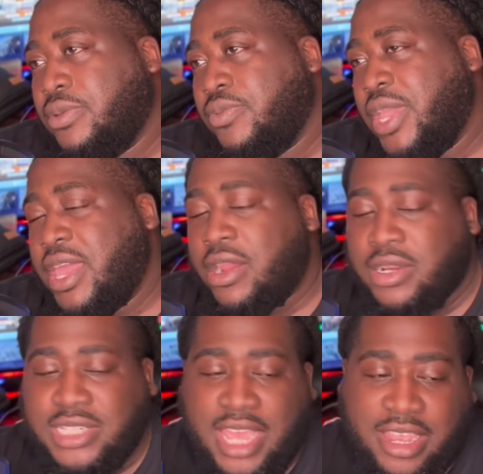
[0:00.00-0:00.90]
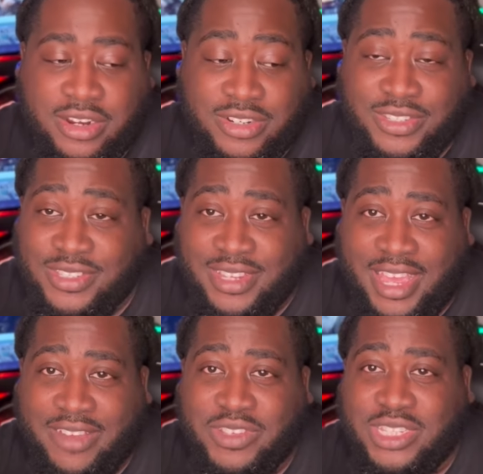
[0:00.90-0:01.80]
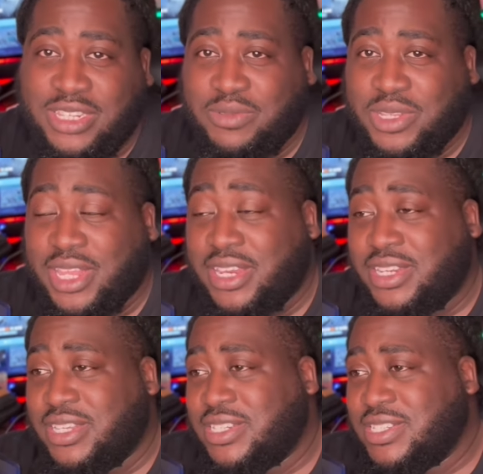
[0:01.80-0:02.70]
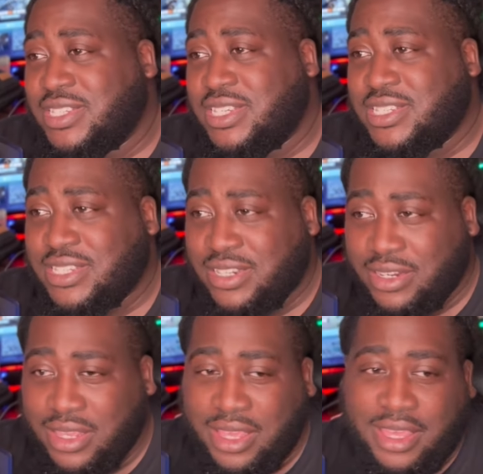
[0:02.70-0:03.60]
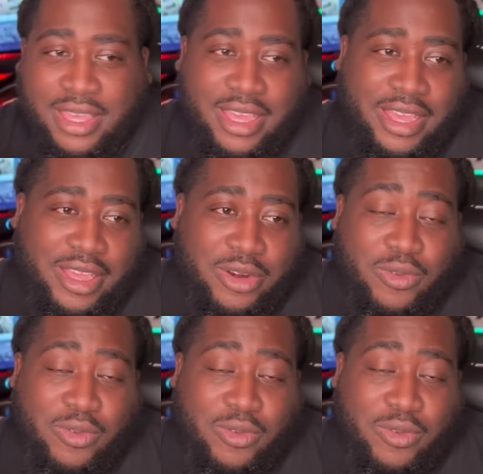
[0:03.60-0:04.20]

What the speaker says: We got our Tigers, obviously, what they did this season. The